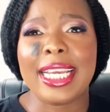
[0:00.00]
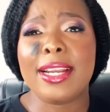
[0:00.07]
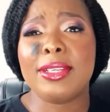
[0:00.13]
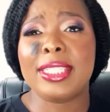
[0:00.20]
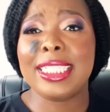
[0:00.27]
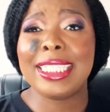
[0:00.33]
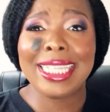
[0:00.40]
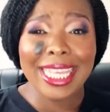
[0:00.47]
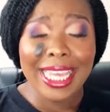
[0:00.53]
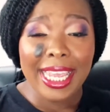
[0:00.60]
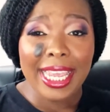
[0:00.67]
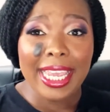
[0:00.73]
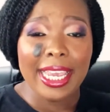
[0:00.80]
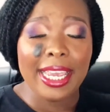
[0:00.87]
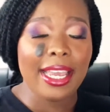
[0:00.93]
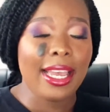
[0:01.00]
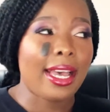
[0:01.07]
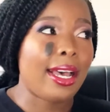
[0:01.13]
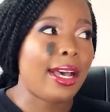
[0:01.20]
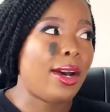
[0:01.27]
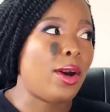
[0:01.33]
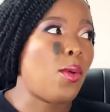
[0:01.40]
and I was just thinking,
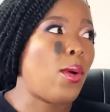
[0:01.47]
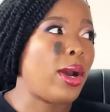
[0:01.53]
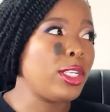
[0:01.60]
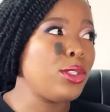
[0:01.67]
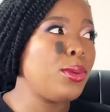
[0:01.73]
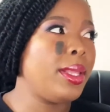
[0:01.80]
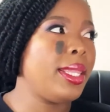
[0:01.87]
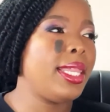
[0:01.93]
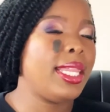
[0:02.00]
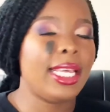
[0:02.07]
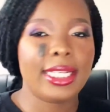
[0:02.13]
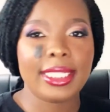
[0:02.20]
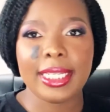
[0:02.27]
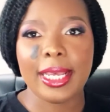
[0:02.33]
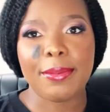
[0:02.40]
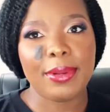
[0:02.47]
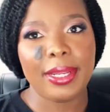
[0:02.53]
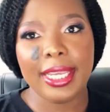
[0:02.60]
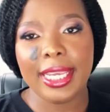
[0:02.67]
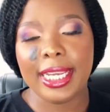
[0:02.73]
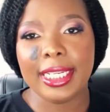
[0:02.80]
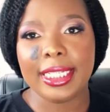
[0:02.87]
what would this
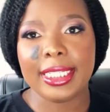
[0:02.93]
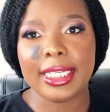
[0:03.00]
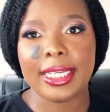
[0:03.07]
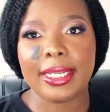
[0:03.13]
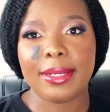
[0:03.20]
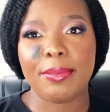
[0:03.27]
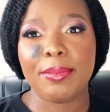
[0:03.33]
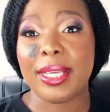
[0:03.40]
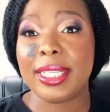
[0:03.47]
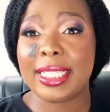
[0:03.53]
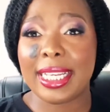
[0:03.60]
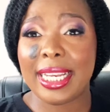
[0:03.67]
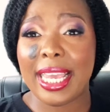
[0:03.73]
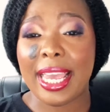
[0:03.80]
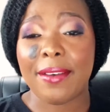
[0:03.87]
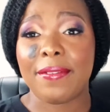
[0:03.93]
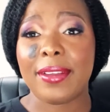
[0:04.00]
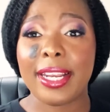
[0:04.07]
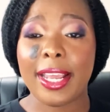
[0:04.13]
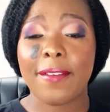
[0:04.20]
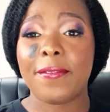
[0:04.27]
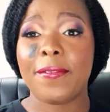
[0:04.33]
application basically have? And
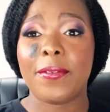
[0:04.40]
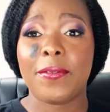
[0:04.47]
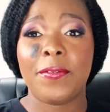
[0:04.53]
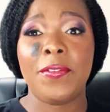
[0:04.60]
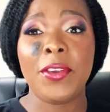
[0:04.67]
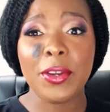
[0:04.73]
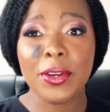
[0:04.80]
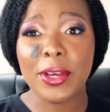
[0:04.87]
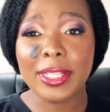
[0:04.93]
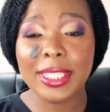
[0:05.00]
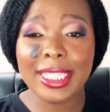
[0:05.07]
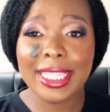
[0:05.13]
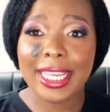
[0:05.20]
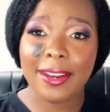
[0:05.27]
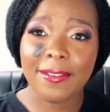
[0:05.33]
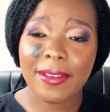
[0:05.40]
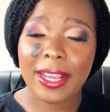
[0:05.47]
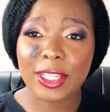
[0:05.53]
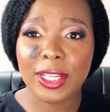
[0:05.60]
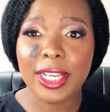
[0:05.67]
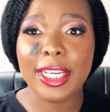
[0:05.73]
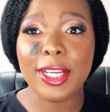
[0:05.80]
I have few notes that I've
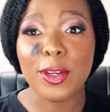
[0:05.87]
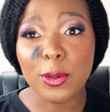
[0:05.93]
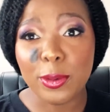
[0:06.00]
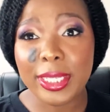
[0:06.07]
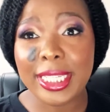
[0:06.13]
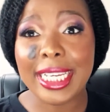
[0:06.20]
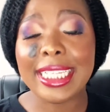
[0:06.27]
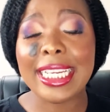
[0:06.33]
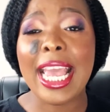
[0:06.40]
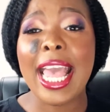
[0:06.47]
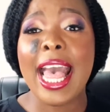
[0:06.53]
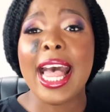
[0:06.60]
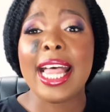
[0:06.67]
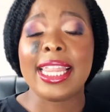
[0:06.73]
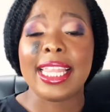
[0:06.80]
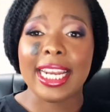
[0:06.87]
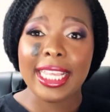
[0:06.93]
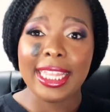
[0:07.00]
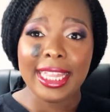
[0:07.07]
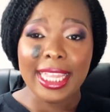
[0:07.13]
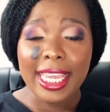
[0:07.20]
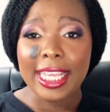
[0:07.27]
actually noted that I
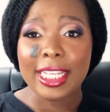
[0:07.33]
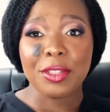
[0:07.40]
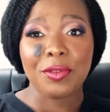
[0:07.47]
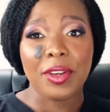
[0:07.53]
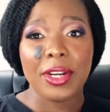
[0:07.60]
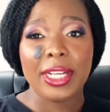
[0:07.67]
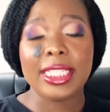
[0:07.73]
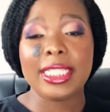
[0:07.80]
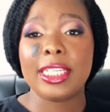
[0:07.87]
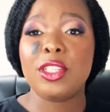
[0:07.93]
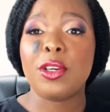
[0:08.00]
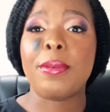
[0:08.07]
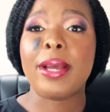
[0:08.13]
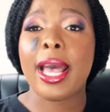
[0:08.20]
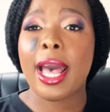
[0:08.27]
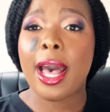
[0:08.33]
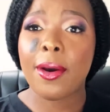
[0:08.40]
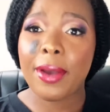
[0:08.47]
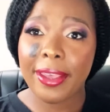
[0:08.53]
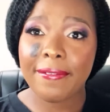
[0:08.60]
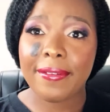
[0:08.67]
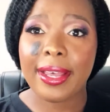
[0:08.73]
think is very essential. But
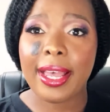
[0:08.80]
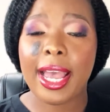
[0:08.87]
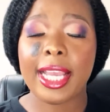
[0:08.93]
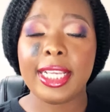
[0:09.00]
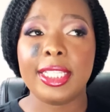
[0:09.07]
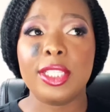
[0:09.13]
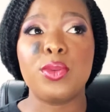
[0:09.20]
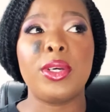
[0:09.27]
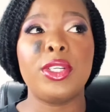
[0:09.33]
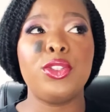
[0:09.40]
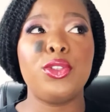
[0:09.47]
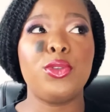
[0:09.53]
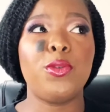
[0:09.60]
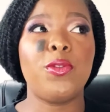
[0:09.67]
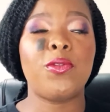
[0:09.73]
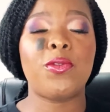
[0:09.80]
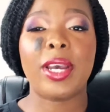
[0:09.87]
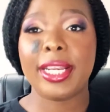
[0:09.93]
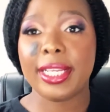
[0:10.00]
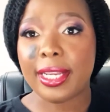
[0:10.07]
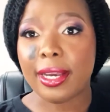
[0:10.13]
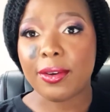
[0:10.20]
however, I just want to
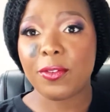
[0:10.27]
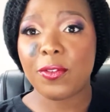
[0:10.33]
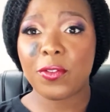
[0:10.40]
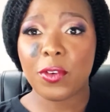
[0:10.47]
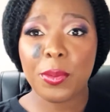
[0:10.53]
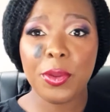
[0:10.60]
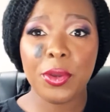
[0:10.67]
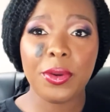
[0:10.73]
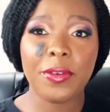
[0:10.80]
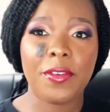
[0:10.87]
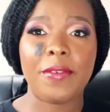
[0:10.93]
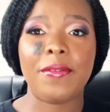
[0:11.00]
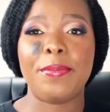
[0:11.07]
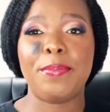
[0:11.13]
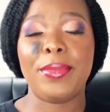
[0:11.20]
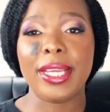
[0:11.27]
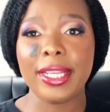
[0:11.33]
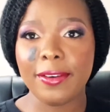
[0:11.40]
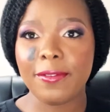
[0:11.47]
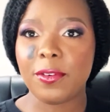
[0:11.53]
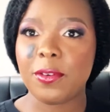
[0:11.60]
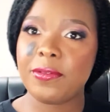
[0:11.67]
find out from you, if you've been
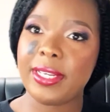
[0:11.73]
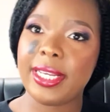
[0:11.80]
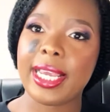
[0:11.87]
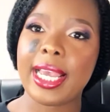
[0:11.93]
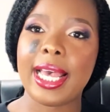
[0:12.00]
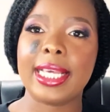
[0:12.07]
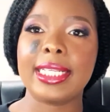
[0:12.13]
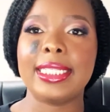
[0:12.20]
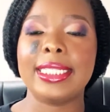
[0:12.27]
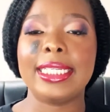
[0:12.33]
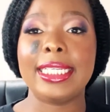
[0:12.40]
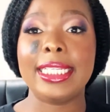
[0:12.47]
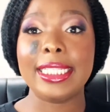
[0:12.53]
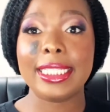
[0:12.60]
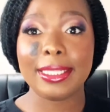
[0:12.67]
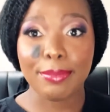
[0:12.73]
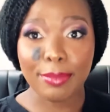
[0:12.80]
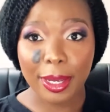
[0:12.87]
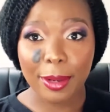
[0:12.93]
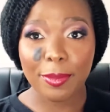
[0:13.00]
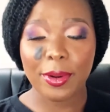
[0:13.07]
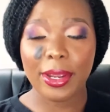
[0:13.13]
involved in a car accident in
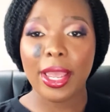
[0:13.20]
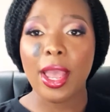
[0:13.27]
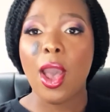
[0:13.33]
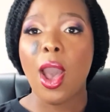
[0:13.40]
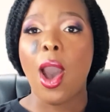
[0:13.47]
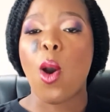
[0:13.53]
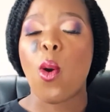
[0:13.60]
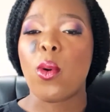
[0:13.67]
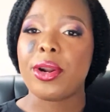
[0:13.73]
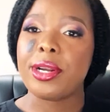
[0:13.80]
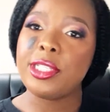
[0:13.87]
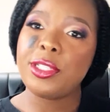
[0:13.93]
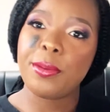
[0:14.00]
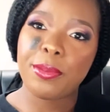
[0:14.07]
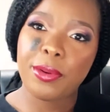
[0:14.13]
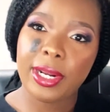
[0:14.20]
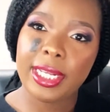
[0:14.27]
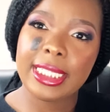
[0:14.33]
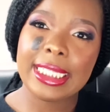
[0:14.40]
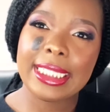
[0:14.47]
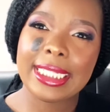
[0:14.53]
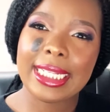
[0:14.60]
Zimbabwe, what is your
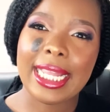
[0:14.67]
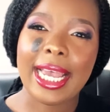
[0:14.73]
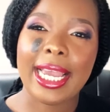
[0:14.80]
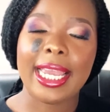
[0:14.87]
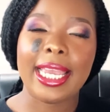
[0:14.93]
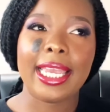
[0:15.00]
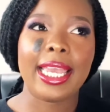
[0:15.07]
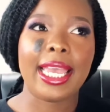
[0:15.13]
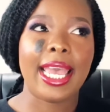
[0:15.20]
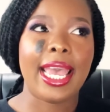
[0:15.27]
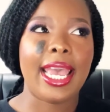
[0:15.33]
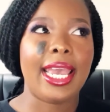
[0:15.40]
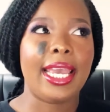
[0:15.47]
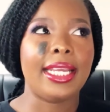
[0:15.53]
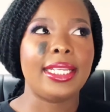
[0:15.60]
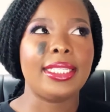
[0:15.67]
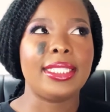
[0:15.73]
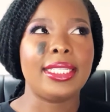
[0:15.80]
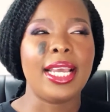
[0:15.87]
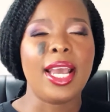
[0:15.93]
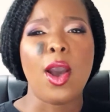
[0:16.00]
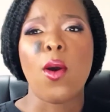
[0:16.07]
process like, and
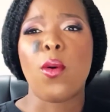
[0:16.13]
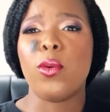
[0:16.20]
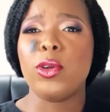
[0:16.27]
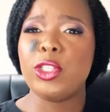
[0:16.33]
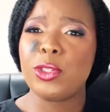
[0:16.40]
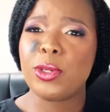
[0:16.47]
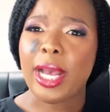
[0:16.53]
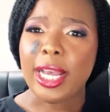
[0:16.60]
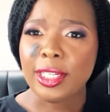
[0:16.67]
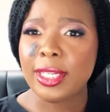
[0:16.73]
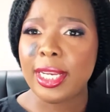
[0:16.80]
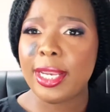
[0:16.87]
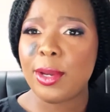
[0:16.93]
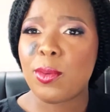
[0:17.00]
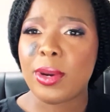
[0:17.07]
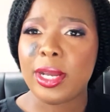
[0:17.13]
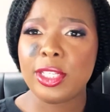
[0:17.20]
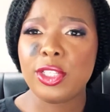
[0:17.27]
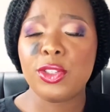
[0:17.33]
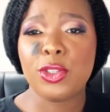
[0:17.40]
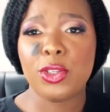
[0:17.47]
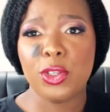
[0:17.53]
would you actually
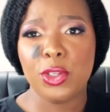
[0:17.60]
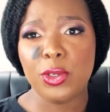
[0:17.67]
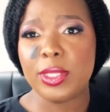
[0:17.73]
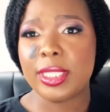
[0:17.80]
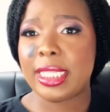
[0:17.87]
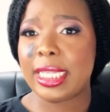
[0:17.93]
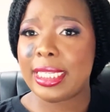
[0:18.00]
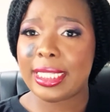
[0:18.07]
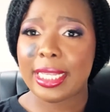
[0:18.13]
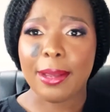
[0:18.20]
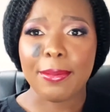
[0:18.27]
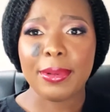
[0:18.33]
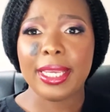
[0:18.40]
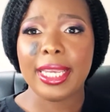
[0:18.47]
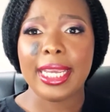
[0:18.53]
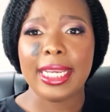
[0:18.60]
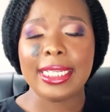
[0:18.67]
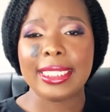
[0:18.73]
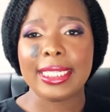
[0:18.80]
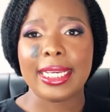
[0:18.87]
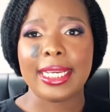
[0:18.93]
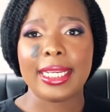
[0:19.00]
want to use this
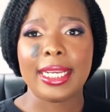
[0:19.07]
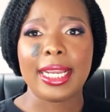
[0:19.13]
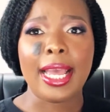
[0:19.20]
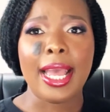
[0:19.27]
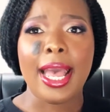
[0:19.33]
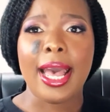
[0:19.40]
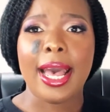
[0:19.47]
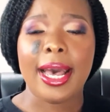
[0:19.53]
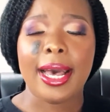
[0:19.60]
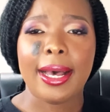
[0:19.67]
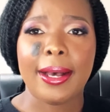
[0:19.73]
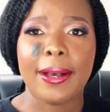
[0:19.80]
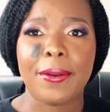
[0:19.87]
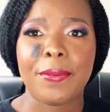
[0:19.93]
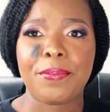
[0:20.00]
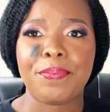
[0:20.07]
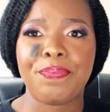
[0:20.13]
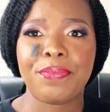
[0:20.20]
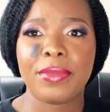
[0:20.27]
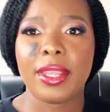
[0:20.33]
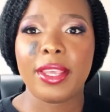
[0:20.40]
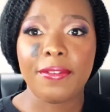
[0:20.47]
application
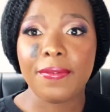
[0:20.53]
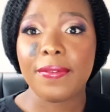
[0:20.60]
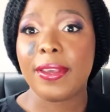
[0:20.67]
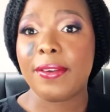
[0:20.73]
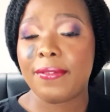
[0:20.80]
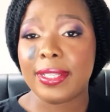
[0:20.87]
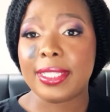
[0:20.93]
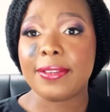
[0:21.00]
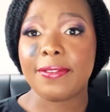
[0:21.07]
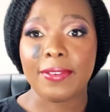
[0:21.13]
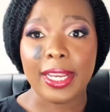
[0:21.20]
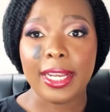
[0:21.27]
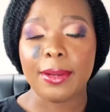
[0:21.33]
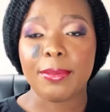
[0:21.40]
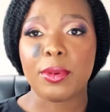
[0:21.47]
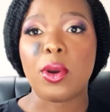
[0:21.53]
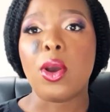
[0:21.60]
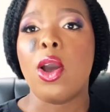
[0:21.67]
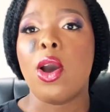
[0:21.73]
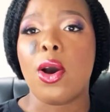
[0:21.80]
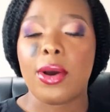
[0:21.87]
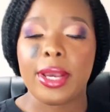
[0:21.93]
if it's available?
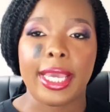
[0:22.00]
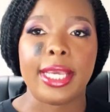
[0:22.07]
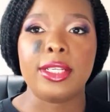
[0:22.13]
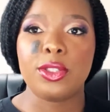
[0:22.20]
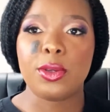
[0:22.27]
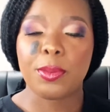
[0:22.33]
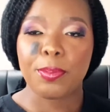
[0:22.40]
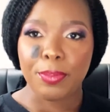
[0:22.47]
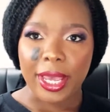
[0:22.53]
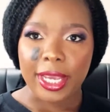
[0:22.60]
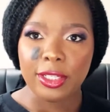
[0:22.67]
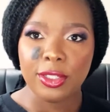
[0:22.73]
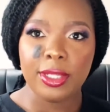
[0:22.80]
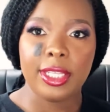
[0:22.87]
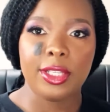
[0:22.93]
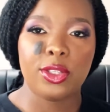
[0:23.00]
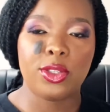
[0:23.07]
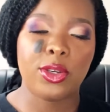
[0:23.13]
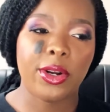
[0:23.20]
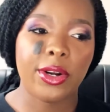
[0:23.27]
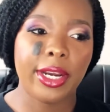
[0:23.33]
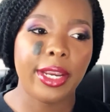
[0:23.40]
Okay, so back to the
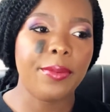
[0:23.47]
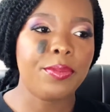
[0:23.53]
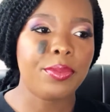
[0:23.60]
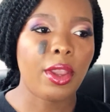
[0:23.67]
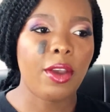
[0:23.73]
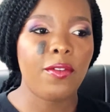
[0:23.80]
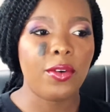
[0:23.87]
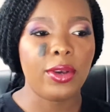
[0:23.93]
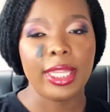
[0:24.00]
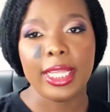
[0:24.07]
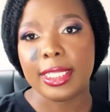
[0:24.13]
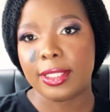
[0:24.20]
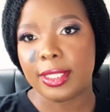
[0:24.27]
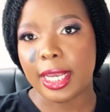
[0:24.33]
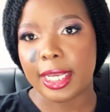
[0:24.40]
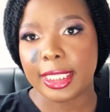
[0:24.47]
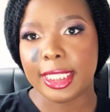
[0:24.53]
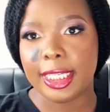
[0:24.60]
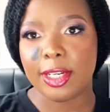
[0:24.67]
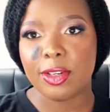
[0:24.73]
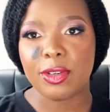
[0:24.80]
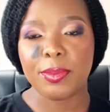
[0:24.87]
story for this
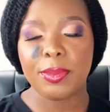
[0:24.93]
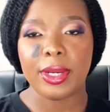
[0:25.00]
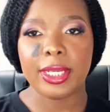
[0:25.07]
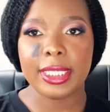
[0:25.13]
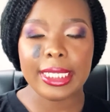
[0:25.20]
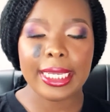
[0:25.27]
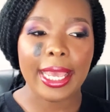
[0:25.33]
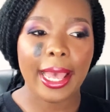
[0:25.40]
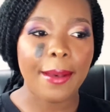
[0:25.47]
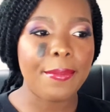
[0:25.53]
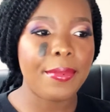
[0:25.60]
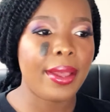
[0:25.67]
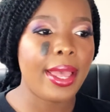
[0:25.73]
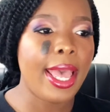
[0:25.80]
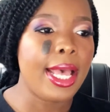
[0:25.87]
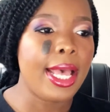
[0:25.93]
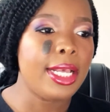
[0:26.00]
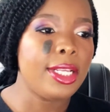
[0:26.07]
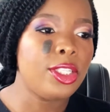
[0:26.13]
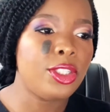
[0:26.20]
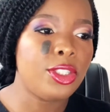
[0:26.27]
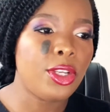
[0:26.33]
accident reporting app.
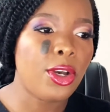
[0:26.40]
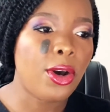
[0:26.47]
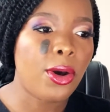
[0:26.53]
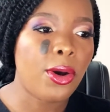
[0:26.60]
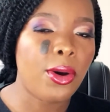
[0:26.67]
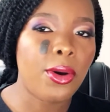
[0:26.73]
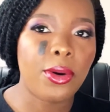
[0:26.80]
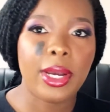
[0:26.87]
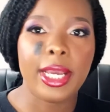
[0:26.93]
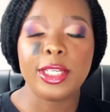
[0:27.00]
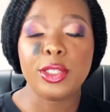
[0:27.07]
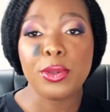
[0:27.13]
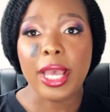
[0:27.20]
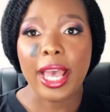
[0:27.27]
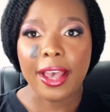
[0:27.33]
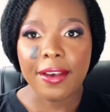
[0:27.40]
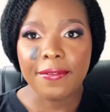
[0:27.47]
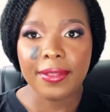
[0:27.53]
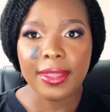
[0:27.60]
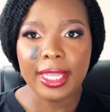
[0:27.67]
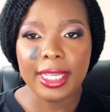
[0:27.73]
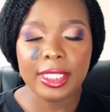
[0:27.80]
So it will
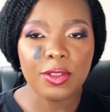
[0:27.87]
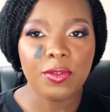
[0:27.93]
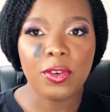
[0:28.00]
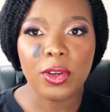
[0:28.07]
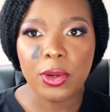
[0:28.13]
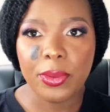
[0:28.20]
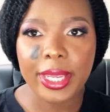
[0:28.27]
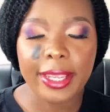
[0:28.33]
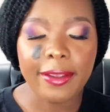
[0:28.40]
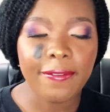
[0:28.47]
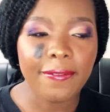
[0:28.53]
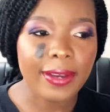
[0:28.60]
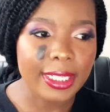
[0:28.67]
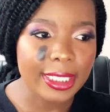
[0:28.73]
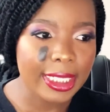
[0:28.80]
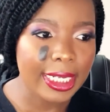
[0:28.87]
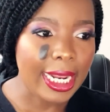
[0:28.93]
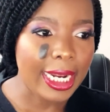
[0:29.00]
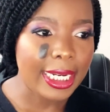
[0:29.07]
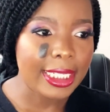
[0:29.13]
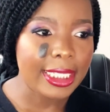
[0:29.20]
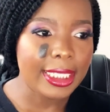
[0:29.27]
have this following
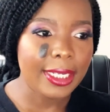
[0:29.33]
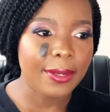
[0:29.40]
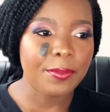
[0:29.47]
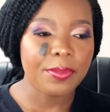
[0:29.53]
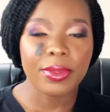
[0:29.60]
functionality.